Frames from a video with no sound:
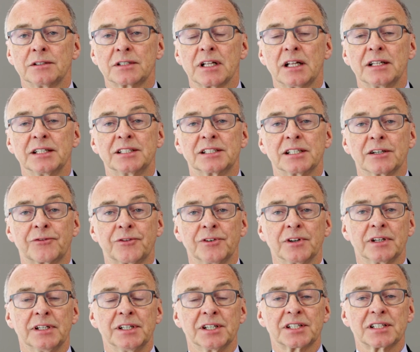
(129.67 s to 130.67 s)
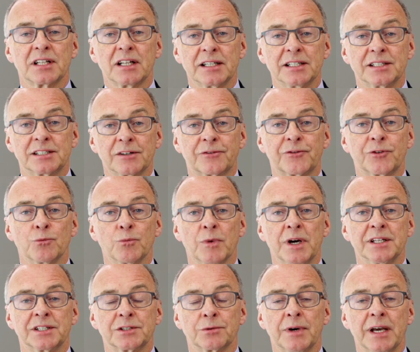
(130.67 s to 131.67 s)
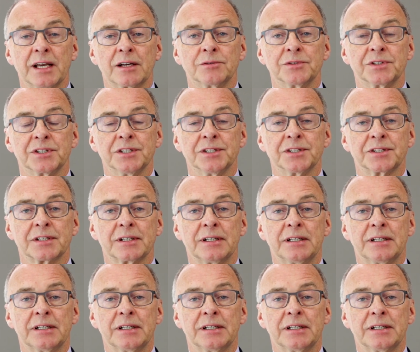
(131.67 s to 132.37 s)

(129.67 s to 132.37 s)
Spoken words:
in a slightly different way to equities.